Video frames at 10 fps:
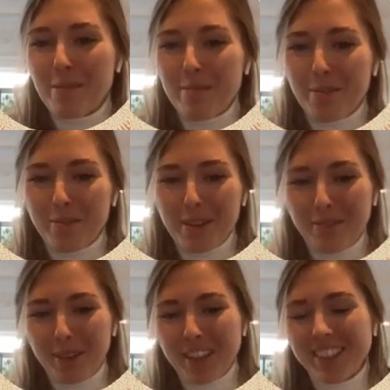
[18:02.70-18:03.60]
my
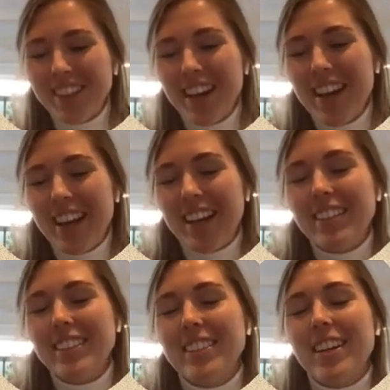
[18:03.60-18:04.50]
favorites.
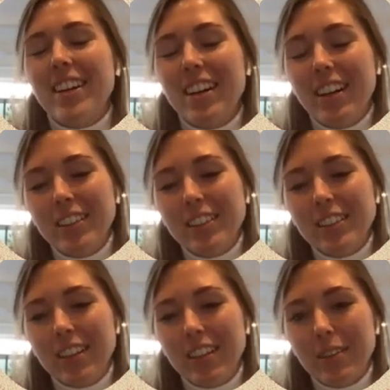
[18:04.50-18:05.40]
This
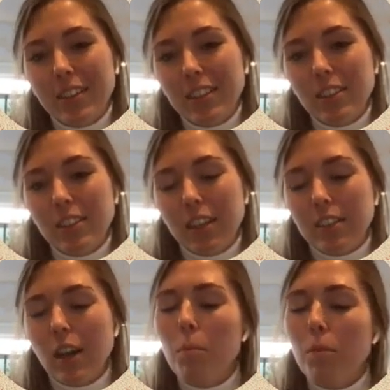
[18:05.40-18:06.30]
is an
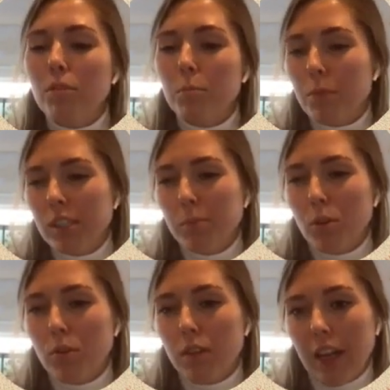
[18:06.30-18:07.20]
example of the principle
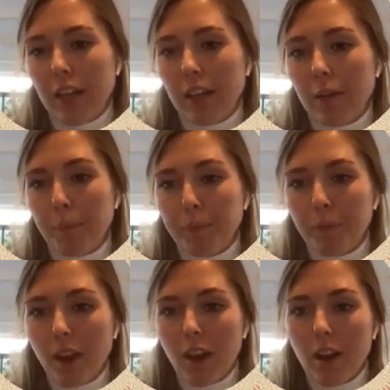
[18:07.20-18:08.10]
of liking.
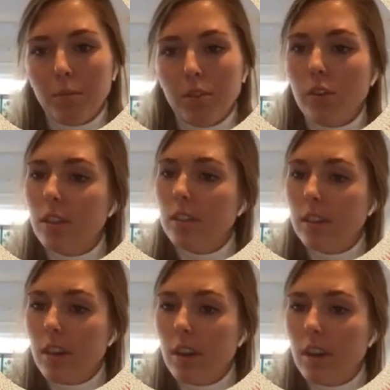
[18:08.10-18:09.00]
So you
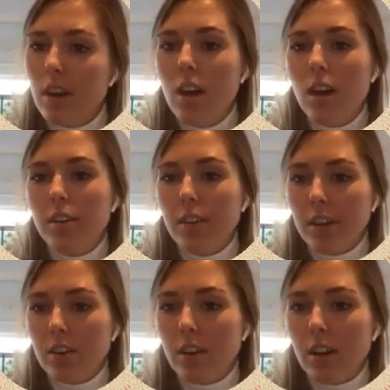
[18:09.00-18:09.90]
see here,
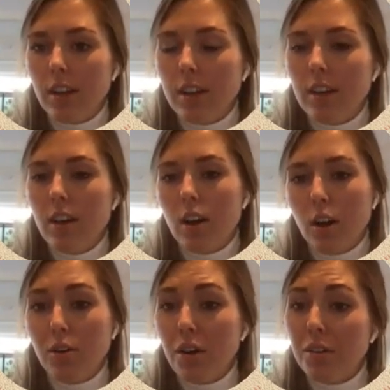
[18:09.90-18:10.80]
dear colleague,
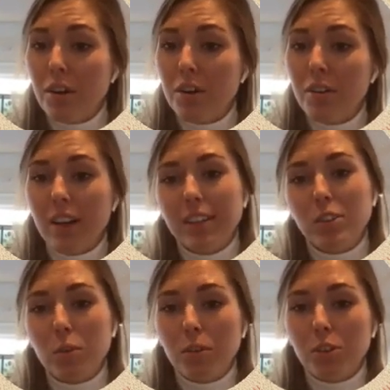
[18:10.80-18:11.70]
ho ho ho! It's
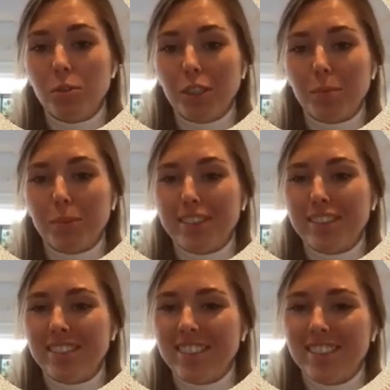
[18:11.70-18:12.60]
almost Christmas.
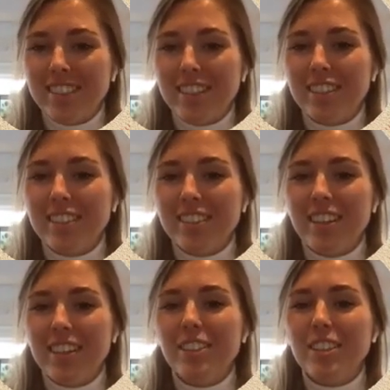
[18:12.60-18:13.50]
This year
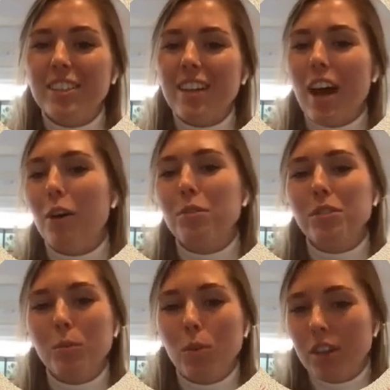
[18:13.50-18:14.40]
the elves
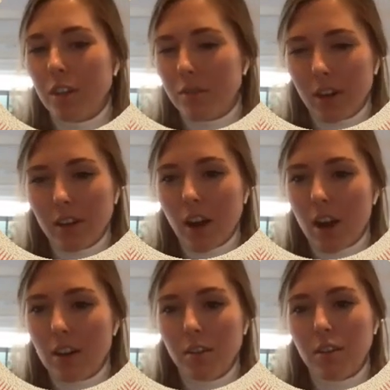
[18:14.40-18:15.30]
are working very
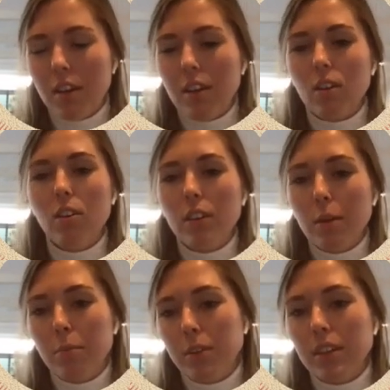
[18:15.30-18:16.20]
hard to thank all the
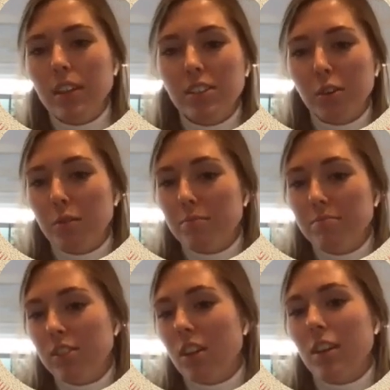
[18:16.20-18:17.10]
employees of
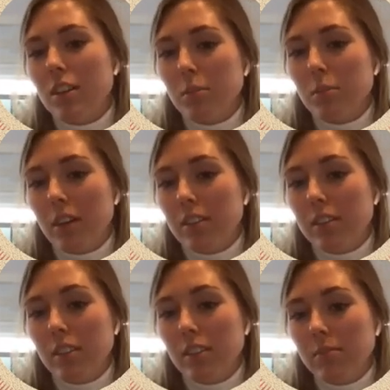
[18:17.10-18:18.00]
Sanne
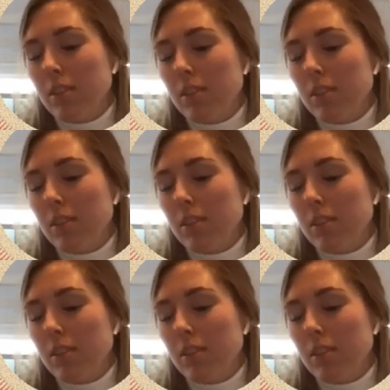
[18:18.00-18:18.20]
Enterprises.